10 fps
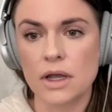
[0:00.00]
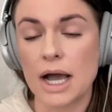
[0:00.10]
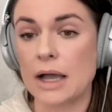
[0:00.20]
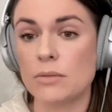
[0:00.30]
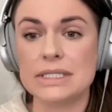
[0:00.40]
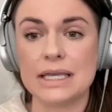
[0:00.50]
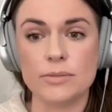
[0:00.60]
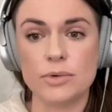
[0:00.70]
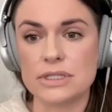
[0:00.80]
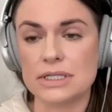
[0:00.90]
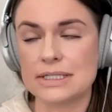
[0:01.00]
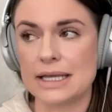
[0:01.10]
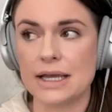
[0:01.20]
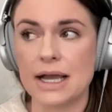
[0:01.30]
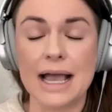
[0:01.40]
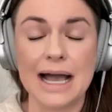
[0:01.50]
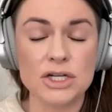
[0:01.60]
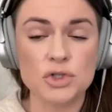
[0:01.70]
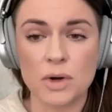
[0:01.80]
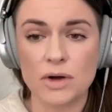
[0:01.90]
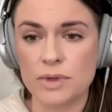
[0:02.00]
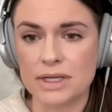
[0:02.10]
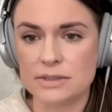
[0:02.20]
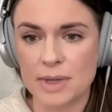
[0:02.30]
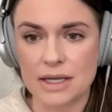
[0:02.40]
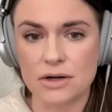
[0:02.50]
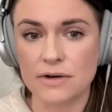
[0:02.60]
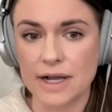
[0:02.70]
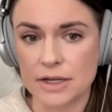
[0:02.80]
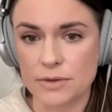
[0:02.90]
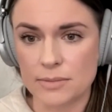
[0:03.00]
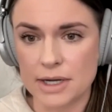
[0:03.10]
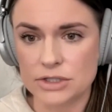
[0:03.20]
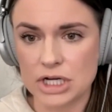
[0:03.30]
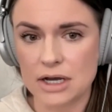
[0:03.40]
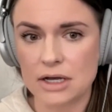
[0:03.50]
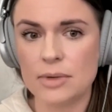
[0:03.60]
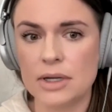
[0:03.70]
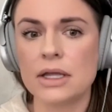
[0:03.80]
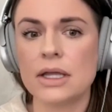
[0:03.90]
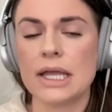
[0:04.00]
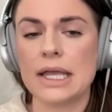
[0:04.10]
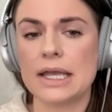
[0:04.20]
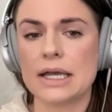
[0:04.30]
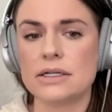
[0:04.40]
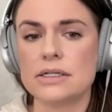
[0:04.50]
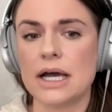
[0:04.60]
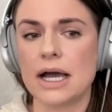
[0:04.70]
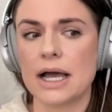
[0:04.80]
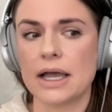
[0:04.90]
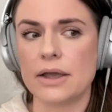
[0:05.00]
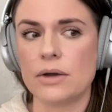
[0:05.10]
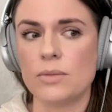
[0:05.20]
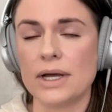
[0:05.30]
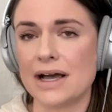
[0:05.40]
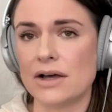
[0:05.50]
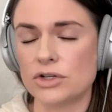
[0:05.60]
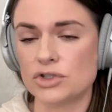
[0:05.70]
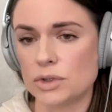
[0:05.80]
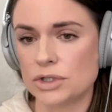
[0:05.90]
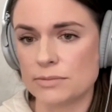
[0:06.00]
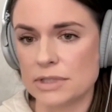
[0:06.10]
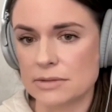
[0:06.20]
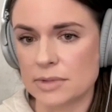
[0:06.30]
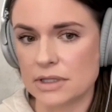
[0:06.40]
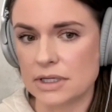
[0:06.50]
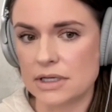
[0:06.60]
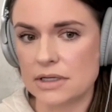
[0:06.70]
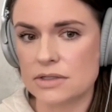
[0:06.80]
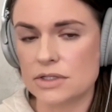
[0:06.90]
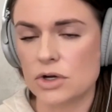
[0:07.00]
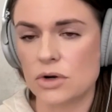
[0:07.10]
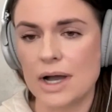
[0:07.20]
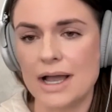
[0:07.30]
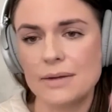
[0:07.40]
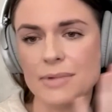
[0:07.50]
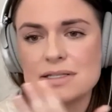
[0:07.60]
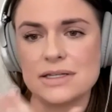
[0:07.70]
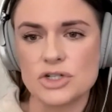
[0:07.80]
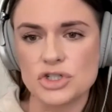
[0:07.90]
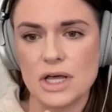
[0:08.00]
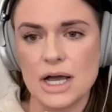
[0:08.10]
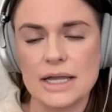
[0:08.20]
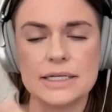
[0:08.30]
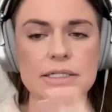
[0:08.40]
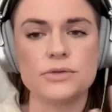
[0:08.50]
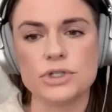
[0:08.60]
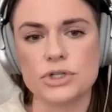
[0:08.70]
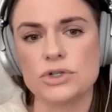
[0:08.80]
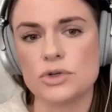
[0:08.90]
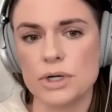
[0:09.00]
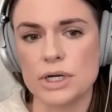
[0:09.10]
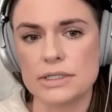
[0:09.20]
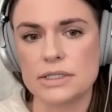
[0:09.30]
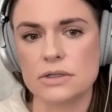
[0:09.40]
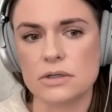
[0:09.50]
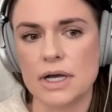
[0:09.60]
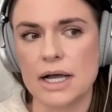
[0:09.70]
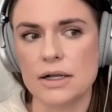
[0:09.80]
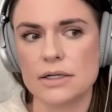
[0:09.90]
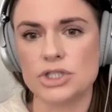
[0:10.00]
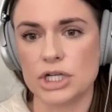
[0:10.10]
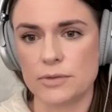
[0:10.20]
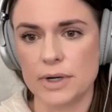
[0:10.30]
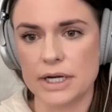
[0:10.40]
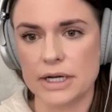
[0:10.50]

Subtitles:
I was able to I had 12 weeks paid already with my job, and I went out on short term disability. So I had my son in July and I didn't return to work until January.